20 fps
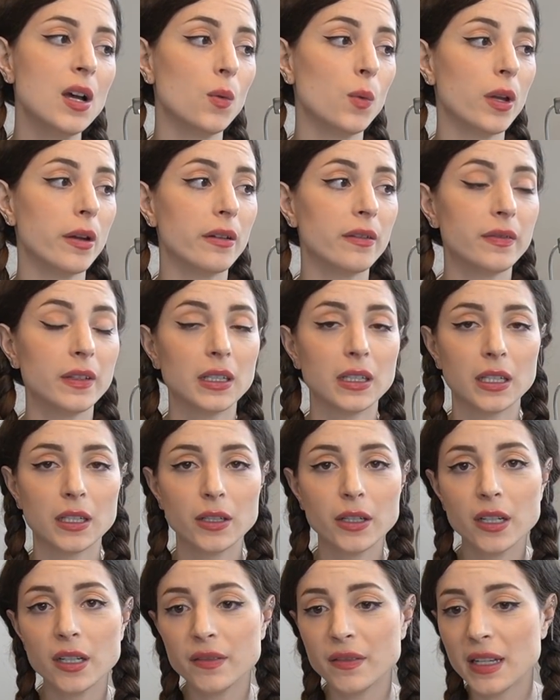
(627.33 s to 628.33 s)
we were feeling
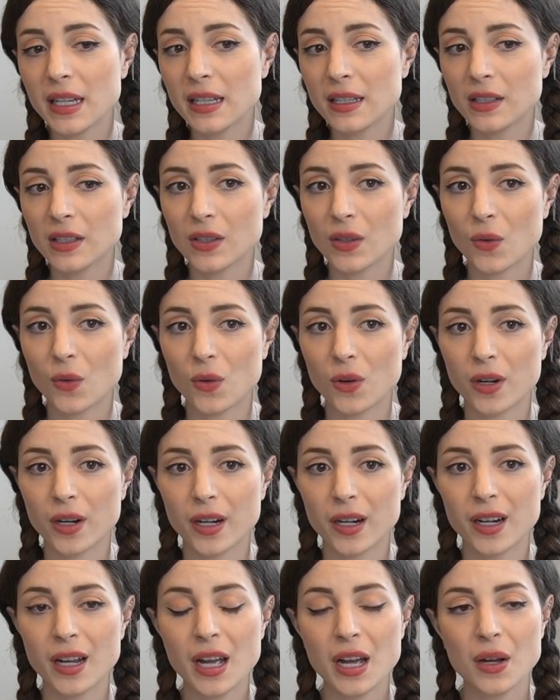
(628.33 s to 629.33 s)
nervous,
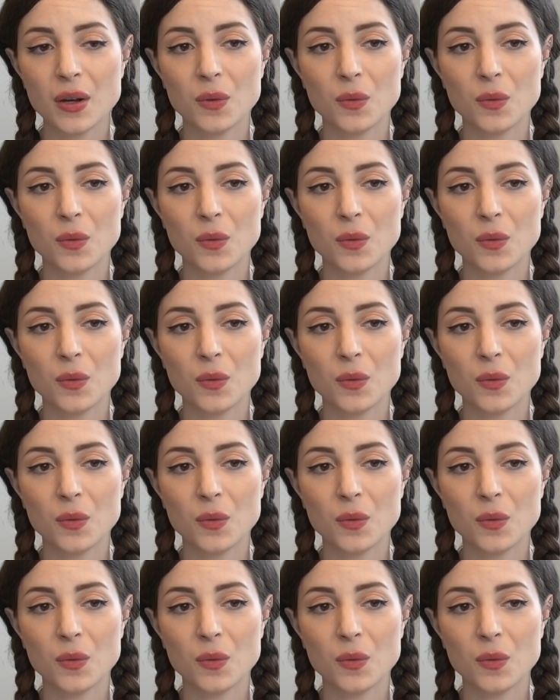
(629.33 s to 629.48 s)
or